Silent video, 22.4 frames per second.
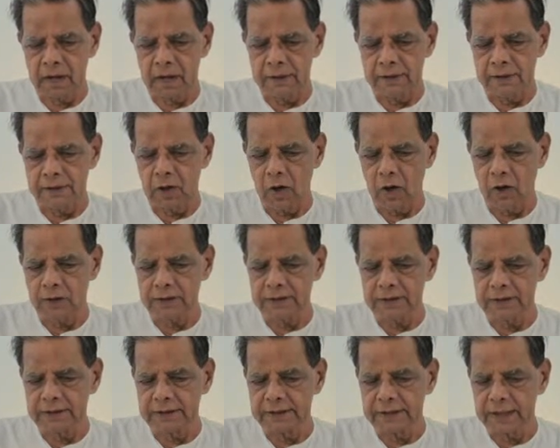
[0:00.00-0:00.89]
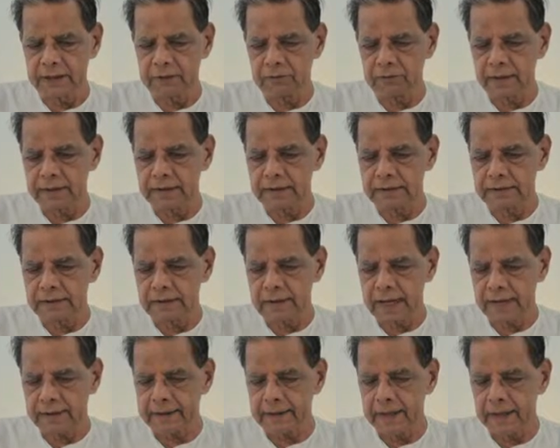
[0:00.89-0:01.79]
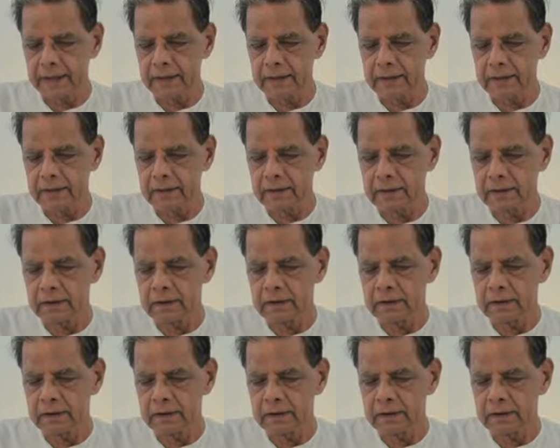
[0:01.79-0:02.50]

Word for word: A jostled sequence lacking